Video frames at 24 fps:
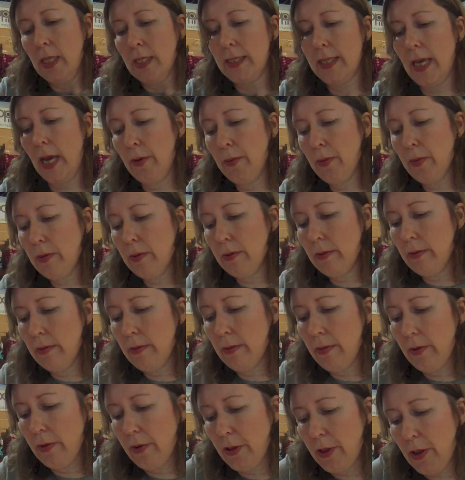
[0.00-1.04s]
So
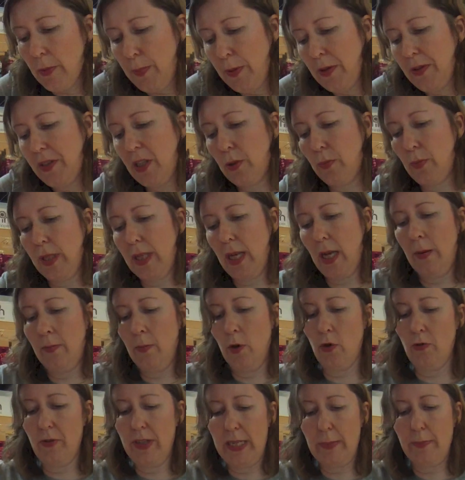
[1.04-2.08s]
the booster will
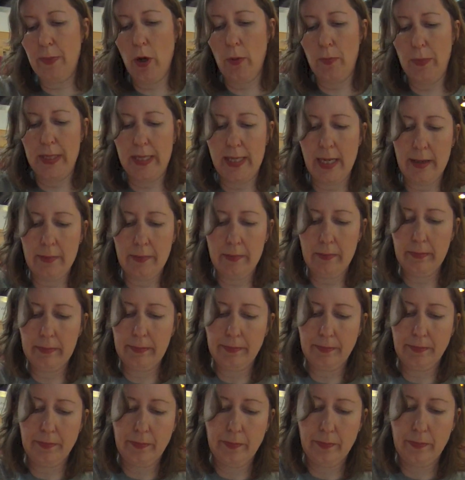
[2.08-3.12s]
come already popped up
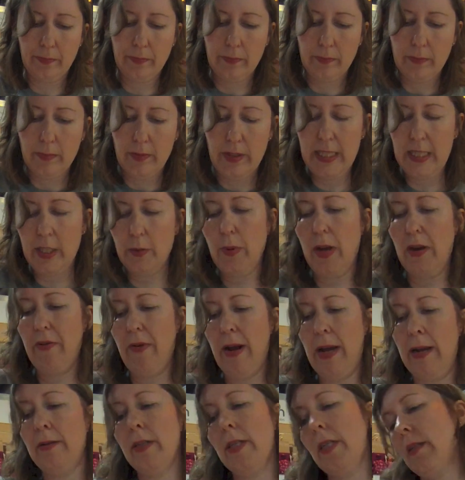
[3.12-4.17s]
this
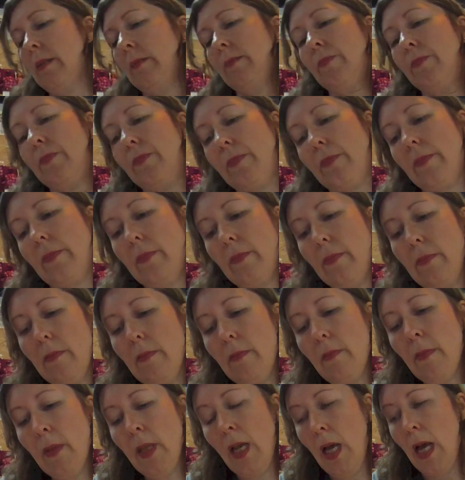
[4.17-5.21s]
way around.
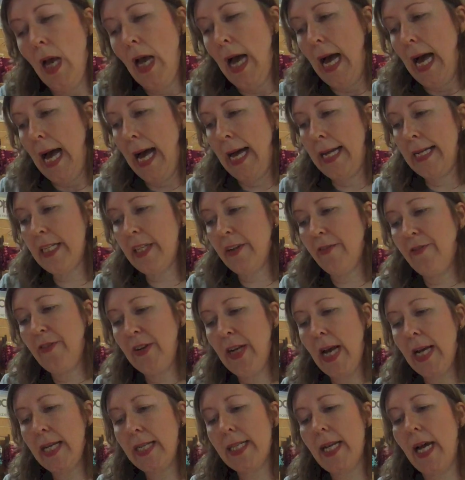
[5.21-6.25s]
And
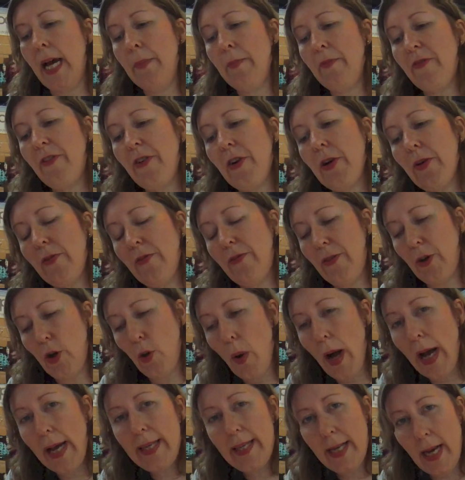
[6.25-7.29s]
for night time, for
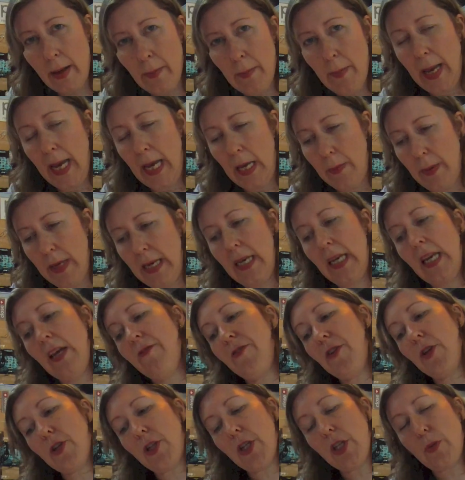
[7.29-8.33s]
quite a young baby,
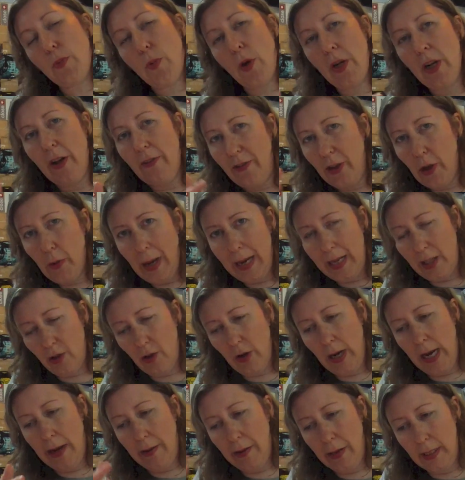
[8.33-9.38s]
if you just want a few
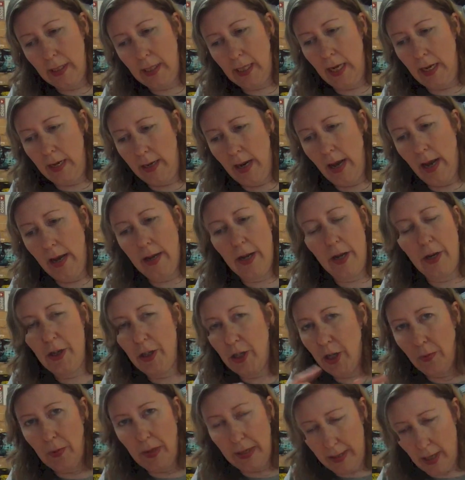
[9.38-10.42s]
extra hours at night and
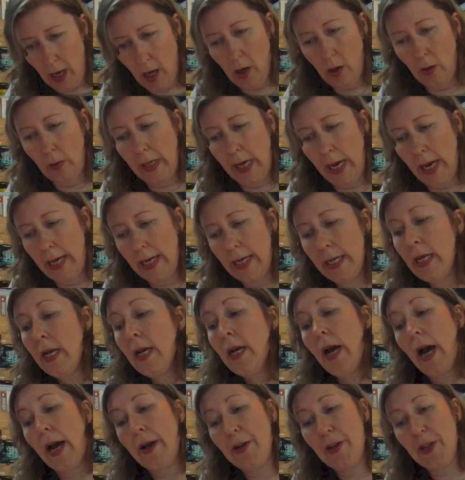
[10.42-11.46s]
you don't need the whole night
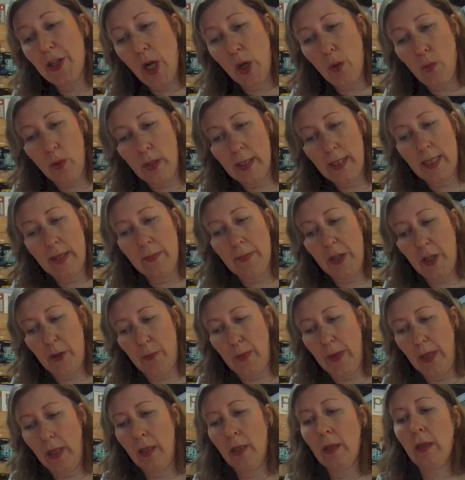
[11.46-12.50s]
and you don't want so
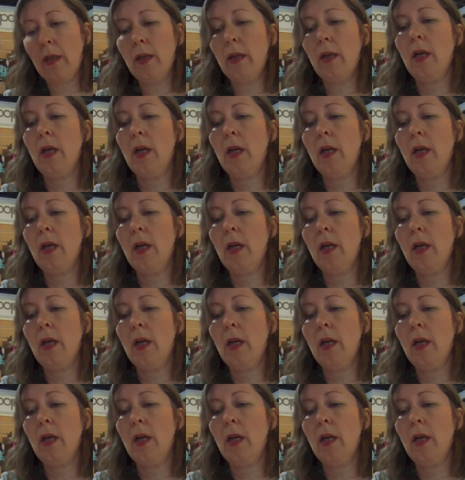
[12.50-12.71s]
much bulk,